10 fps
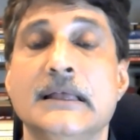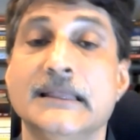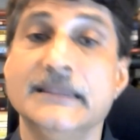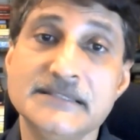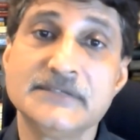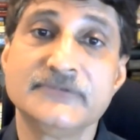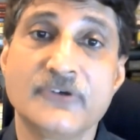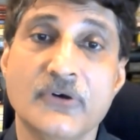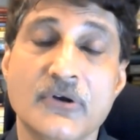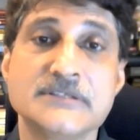This, of
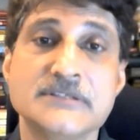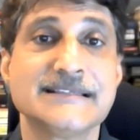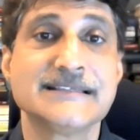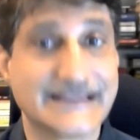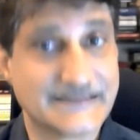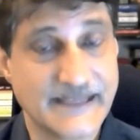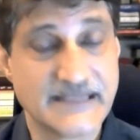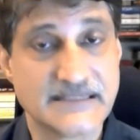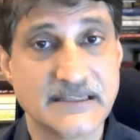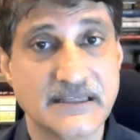course, is
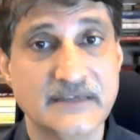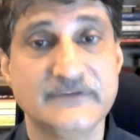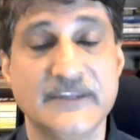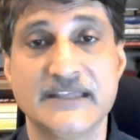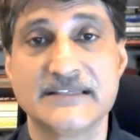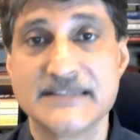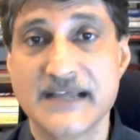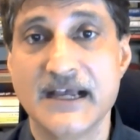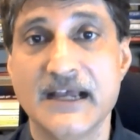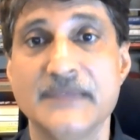expensive, takes
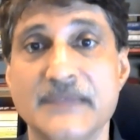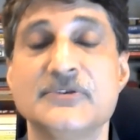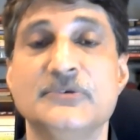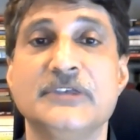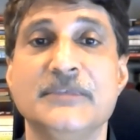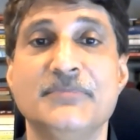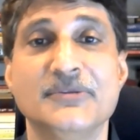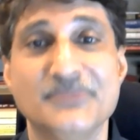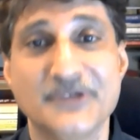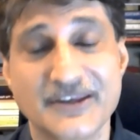time, so you keep
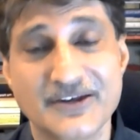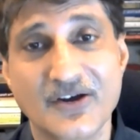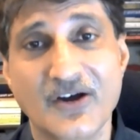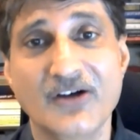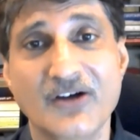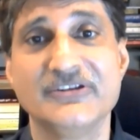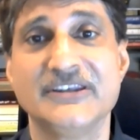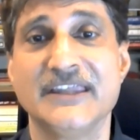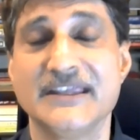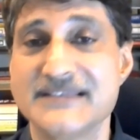on putting it off, it
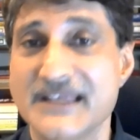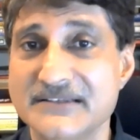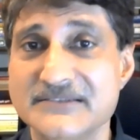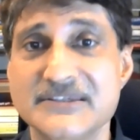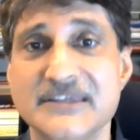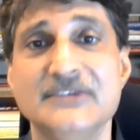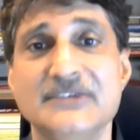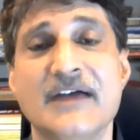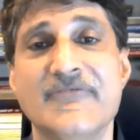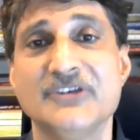takes energy, you
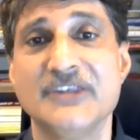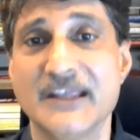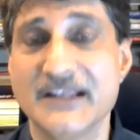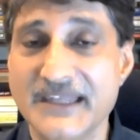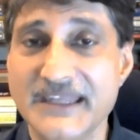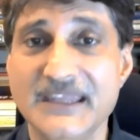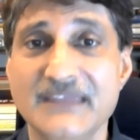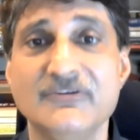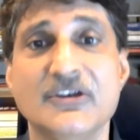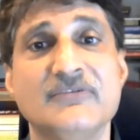have to take
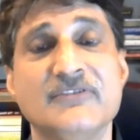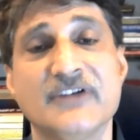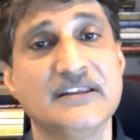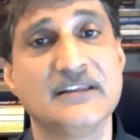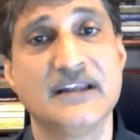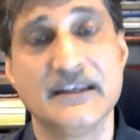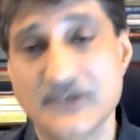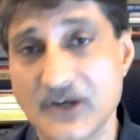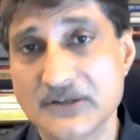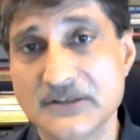leave, you have to find the right
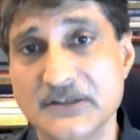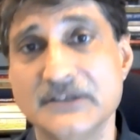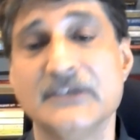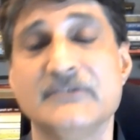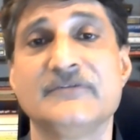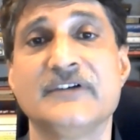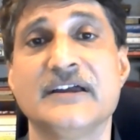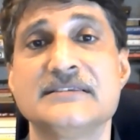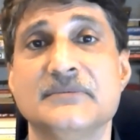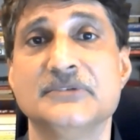doctor, you have to
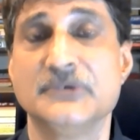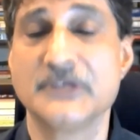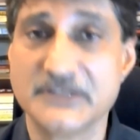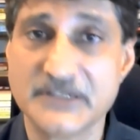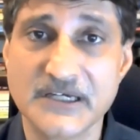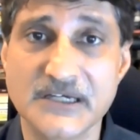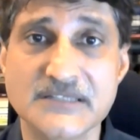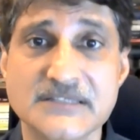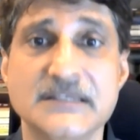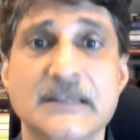find someone you can
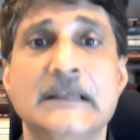trust.